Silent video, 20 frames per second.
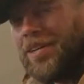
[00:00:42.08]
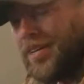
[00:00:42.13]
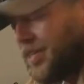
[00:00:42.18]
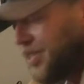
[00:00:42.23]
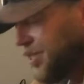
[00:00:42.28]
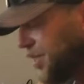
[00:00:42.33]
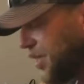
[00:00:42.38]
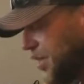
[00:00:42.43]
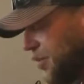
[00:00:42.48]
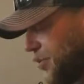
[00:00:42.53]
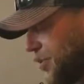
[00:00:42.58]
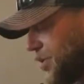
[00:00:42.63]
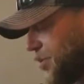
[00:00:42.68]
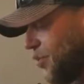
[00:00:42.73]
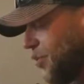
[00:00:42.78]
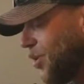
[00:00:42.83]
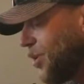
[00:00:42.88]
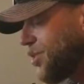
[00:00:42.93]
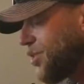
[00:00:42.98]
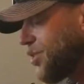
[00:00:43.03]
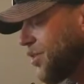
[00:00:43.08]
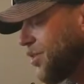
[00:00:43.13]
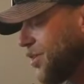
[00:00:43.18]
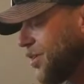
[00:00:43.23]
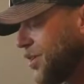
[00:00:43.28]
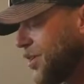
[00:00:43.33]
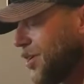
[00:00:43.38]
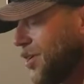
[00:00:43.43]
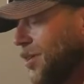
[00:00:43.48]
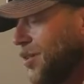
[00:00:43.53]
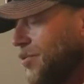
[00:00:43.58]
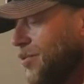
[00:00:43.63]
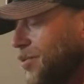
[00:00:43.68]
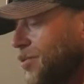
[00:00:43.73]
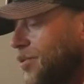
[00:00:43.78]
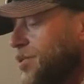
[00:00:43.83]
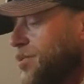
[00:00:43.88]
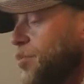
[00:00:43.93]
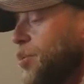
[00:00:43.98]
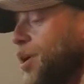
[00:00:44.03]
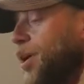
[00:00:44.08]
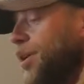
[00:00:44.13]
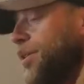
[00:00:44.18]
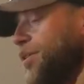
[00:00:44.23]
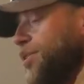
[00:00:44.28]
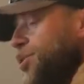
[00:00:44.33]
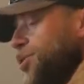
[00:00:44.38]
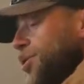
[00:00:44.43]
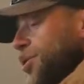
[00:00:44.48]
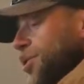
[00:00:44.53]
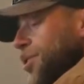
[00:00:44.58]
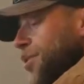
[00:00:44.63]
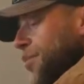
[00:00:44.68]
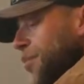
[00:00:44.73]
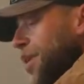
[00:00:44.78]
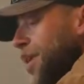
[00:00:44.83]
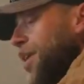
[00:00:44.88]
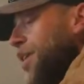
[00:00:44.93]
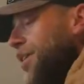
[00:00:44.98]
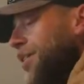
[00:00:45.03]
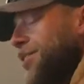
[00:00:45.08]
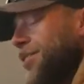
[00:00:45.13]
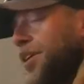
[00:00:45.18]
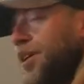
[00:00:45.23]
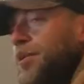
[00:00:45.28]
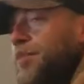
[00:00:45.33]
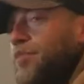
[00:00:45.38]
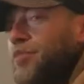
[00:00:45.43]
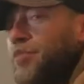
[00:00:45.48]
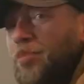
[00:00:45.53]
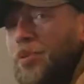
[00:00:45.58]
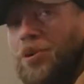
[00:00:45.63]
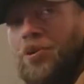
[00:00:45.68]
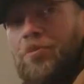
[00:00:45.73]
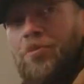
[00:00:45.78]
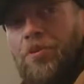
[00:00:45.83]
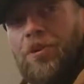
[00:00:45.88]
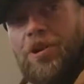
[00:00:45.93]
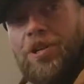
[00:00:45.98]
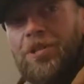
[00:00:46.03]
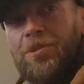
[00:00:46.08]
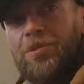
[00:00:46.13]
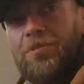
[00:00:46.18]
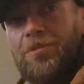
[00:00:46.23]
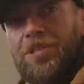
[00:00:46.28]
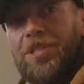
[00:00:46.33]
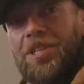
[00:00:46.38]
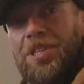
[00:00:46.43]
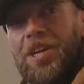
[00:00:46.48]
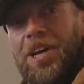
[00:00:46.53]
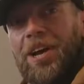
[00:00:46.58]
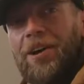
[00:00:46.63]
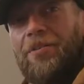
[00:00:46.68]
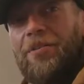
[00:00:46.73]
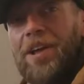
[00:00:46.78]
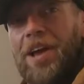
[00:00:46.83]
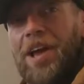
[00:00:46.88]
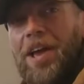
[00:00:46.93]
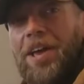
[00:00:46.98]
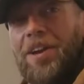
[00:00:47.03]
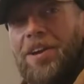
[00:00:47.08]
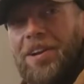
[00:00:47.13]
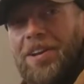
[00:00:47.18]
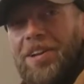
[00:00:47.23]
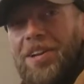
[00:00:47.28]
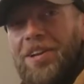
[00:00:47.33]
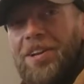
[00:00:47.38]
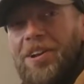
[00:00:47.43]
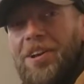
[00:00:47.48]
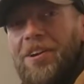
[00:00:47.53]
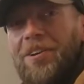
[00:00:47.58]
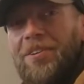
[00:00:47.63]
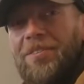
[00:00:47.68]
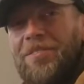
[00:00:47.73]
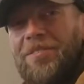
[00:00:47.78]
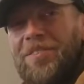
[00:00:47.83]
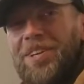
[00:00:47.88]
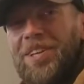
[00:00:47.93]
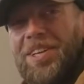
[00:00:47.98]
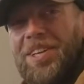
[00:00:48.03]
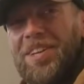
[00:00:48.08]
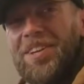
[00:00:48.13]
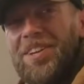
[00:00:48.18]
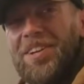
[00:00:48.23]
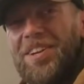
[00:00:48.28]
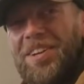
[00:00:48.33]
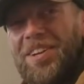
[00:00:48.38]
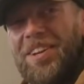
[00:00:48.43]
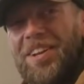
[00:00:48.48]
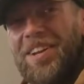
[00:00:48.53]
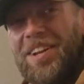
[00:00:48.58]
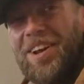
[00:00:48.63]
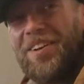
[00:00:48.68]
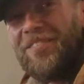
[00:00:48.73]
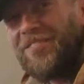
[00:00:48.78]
He said he went to brush the liquor off of his breath and shit, man, and his damn toothbrush was in the cocaine and he was nulling it.